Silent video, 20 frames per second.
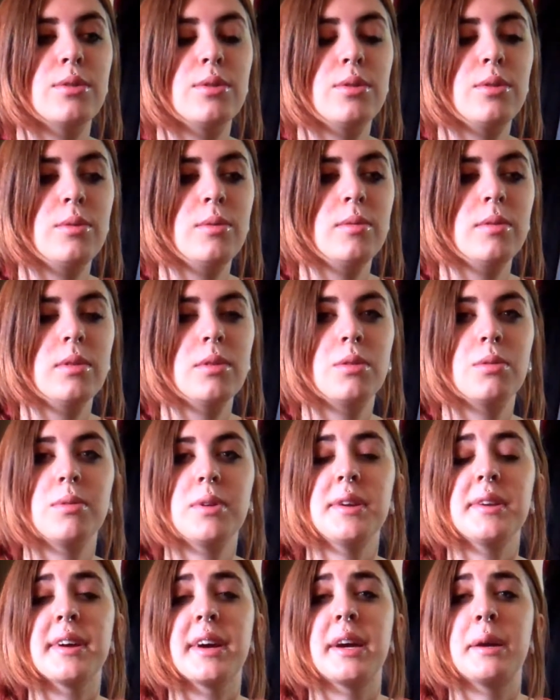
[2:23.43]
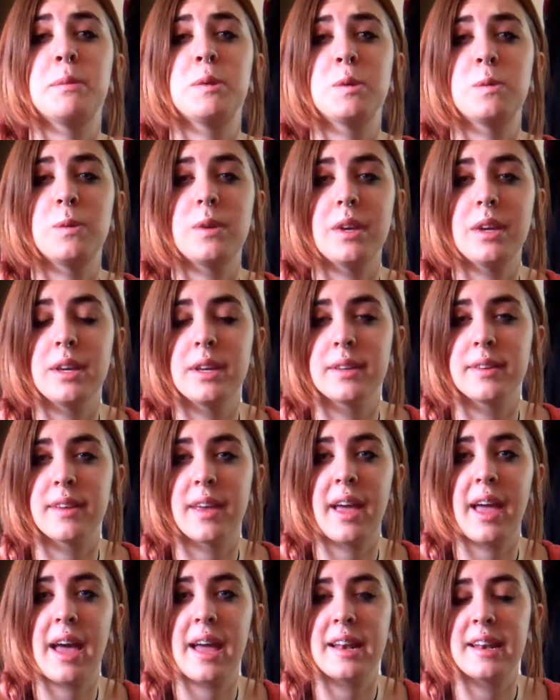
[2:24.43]
2 to 3 times a week because
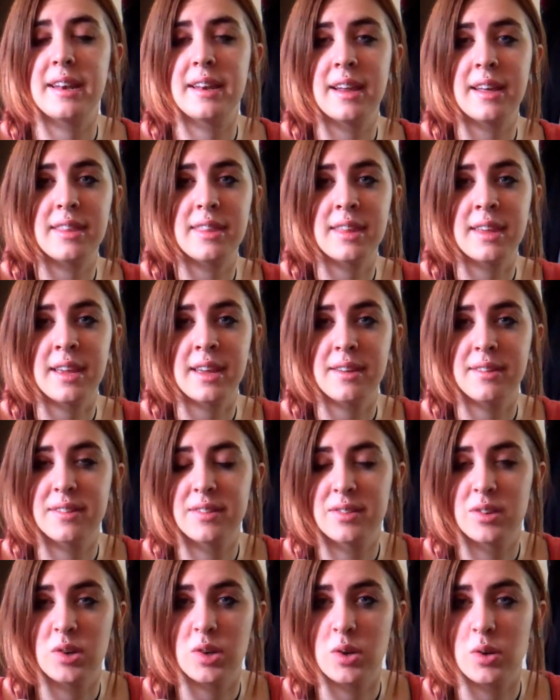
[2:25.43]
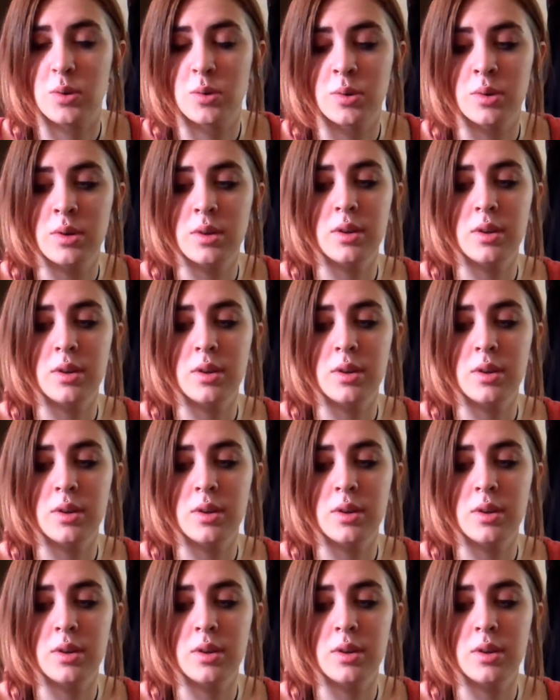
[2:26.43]
I had nothing else to do.